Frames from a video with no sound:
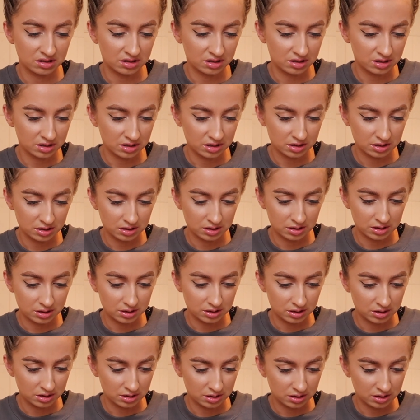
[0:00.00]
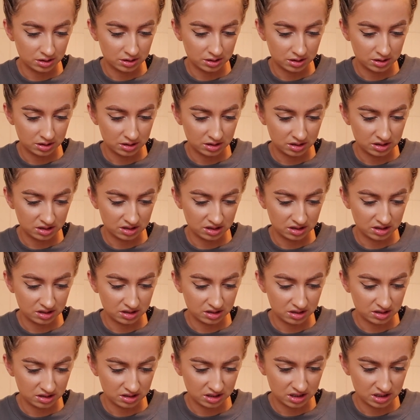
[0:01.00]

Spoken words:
Nothing is said.